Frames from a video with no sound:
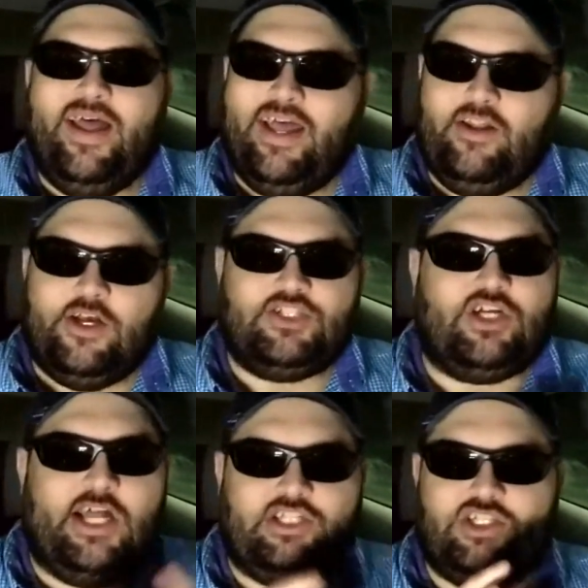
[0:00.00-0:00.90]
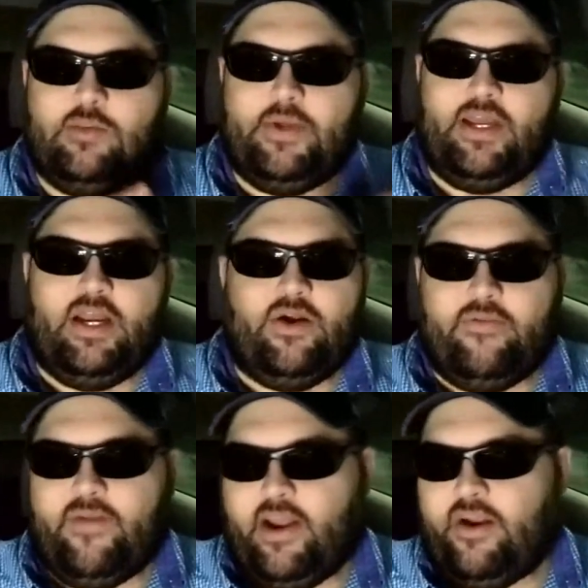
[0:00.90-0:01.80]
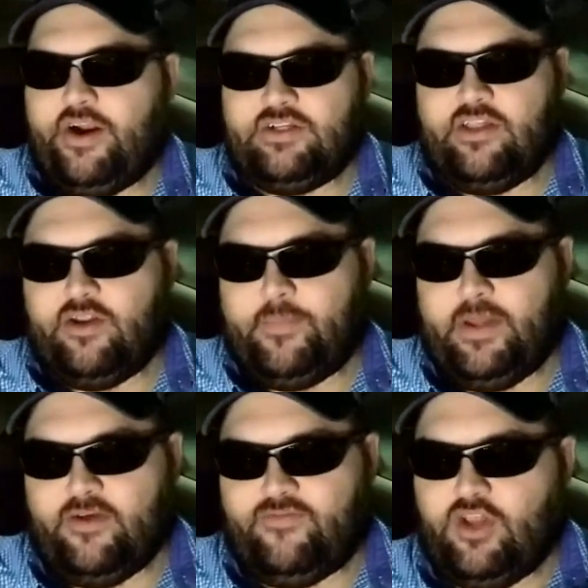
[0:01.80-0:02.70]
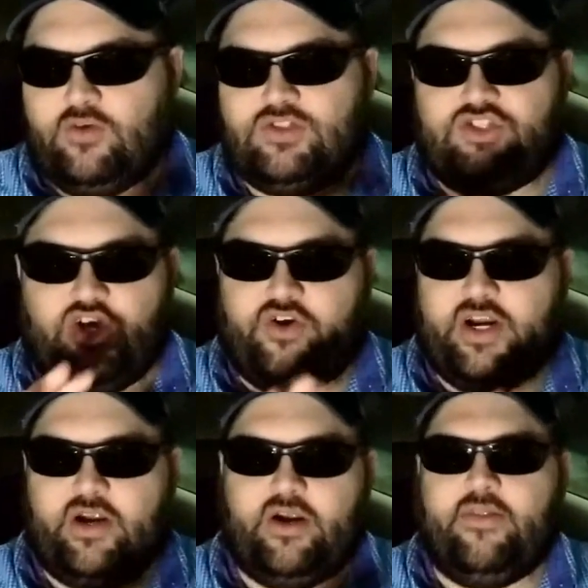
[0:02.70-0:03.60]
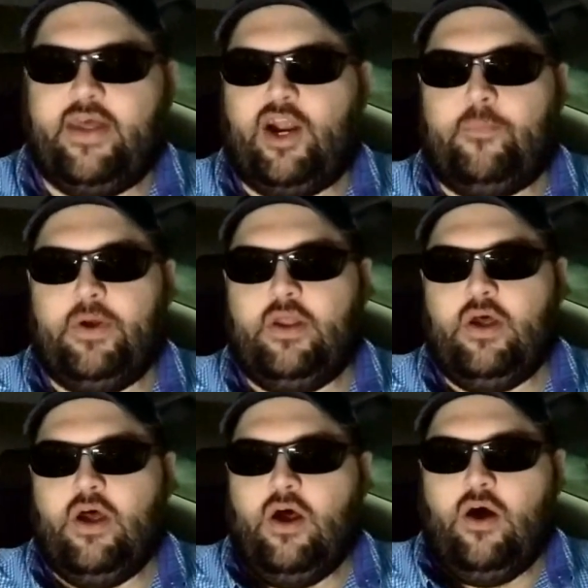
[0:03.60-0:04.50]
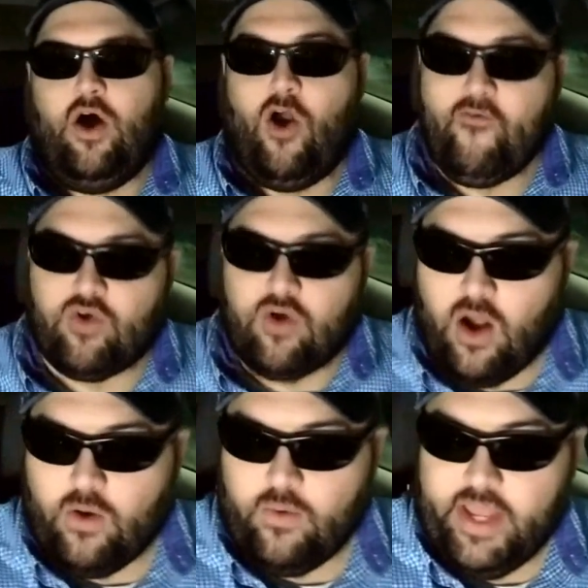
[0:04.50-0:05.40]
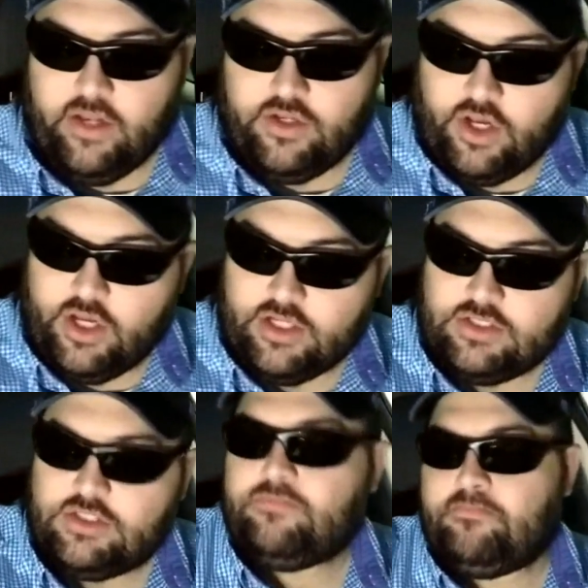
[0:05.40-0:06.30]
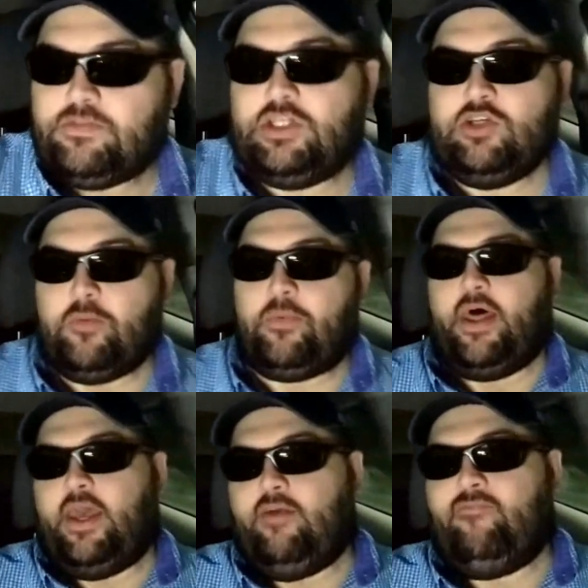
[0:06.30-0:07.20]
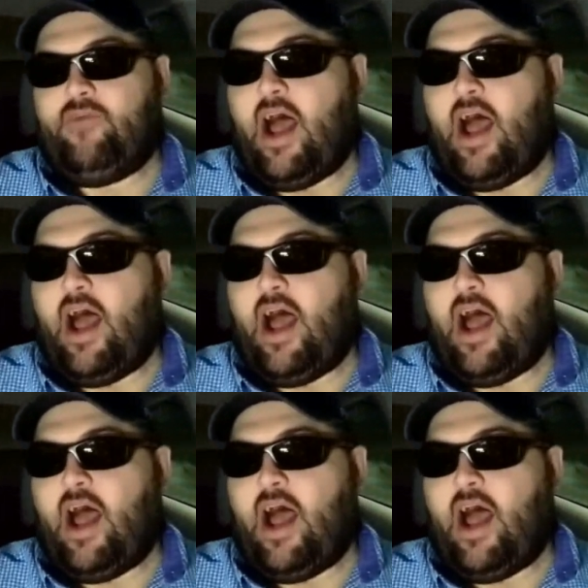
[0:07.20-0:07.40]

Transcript: It does glitch a little bit here and there. There's a little bit of you know stutter here and there, but overall it does seem to play.